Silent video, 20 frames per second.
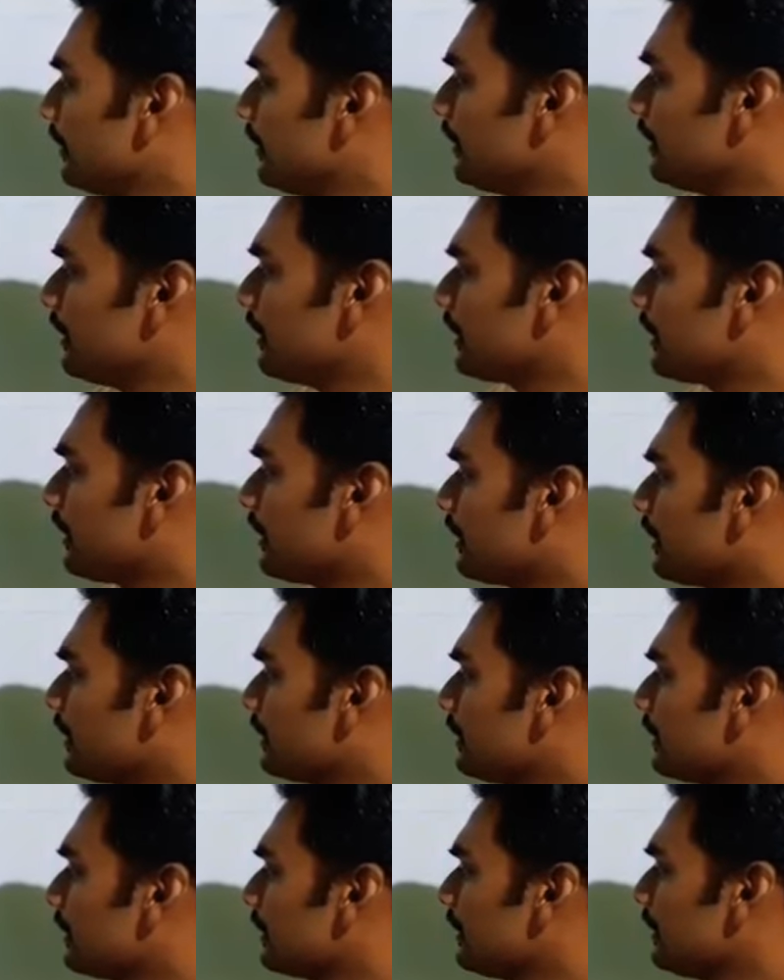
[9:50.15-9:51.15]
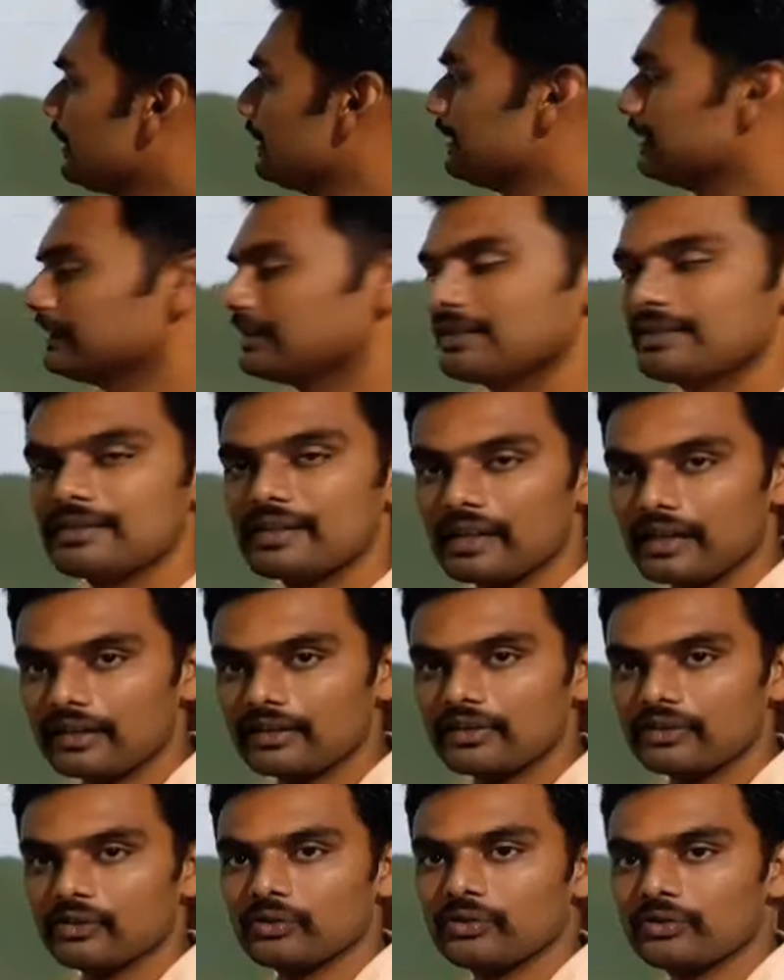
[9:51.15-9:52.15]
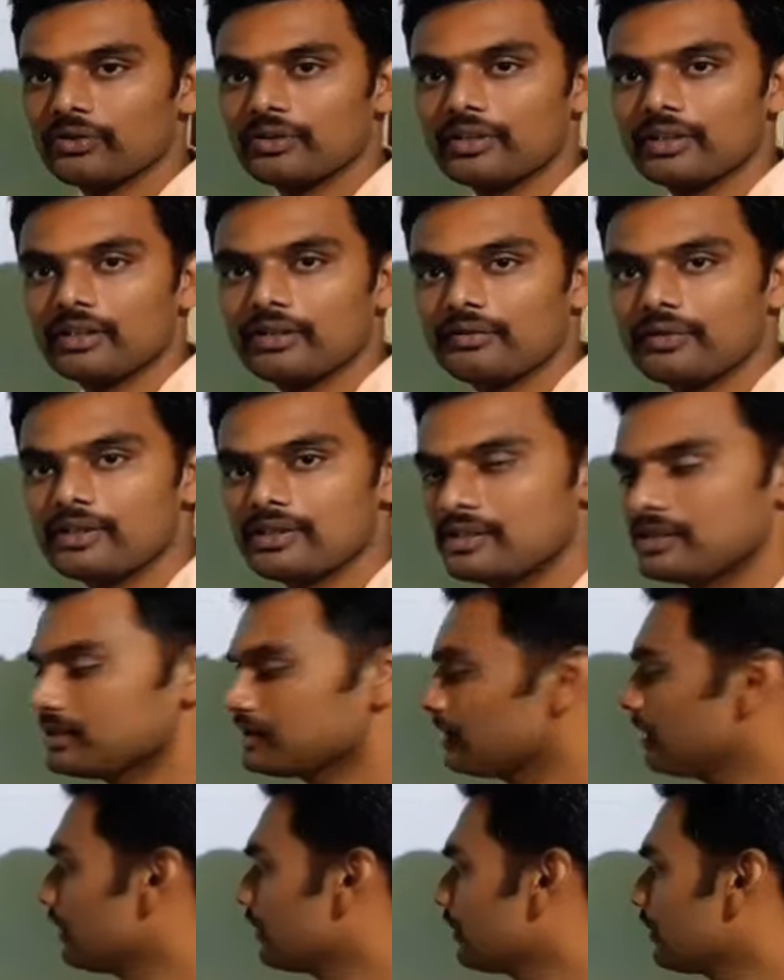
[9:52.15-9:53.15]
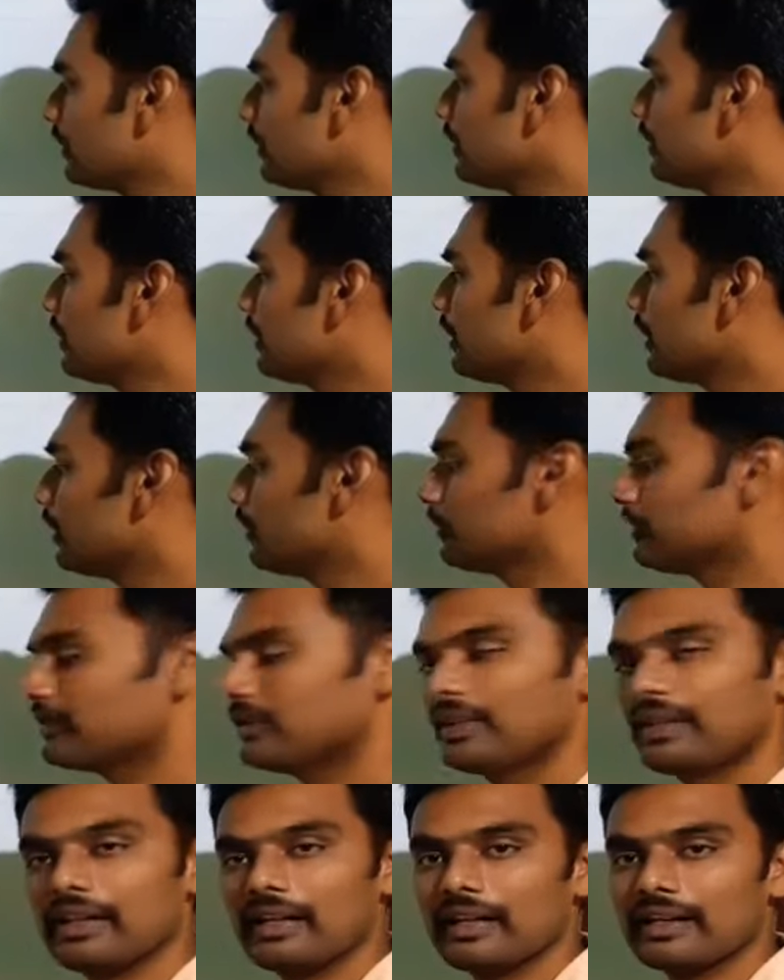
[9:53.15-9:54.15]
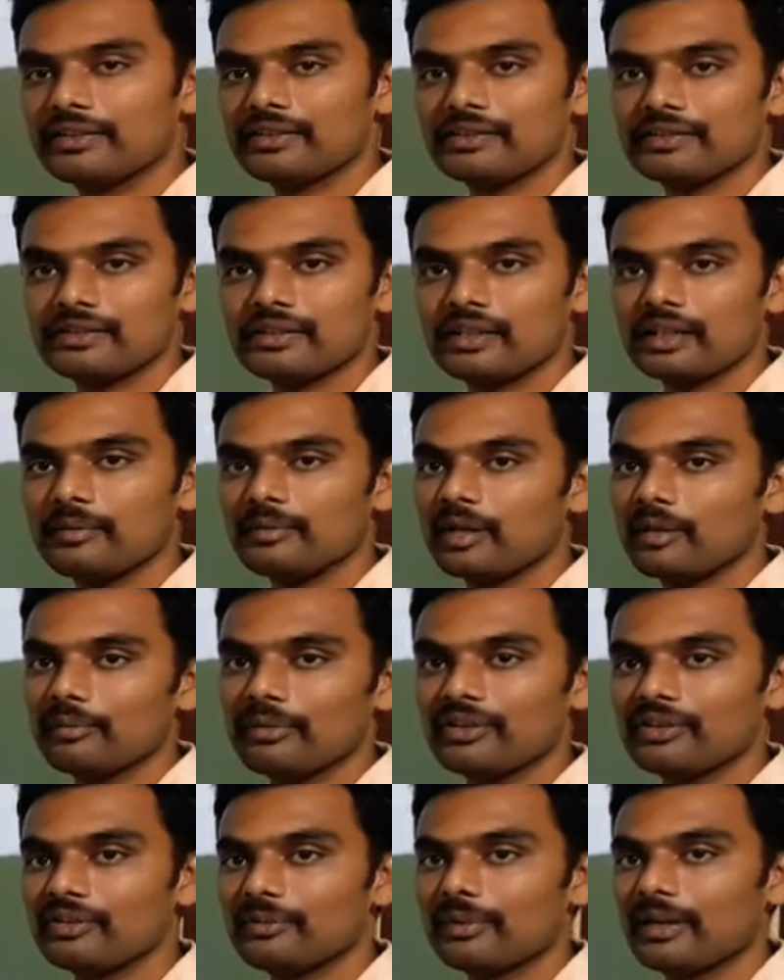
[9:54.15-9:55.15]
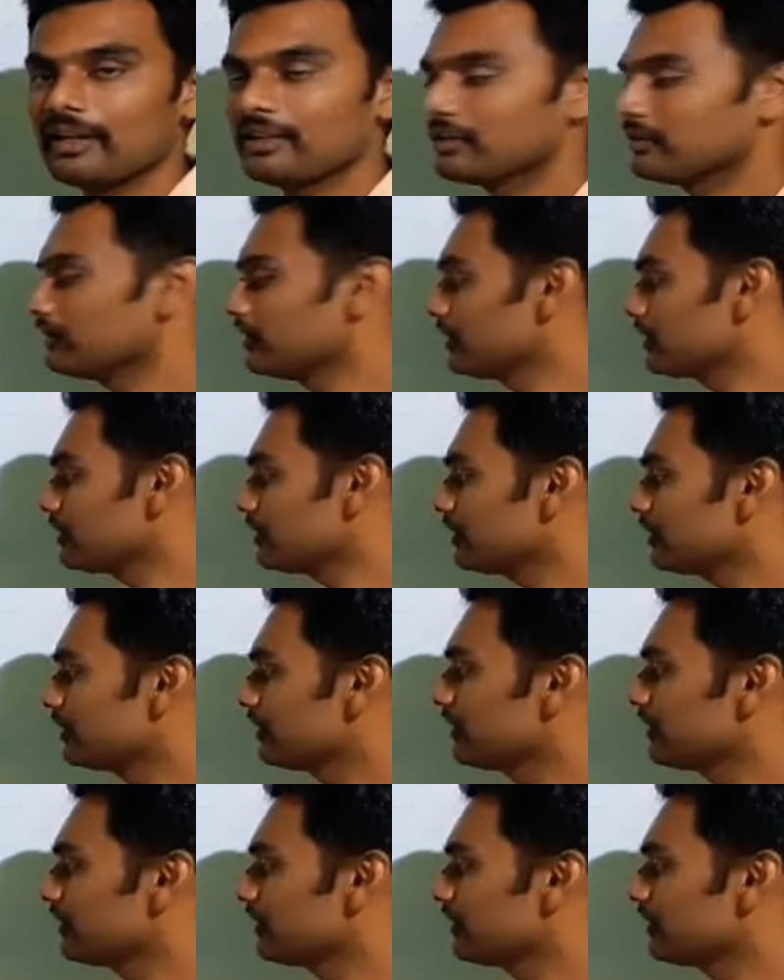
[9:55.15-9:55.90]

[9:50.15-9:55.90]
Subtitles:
in the conductor, E is charge associated with each electron, tau is the relaxation time, m is the mass of electron.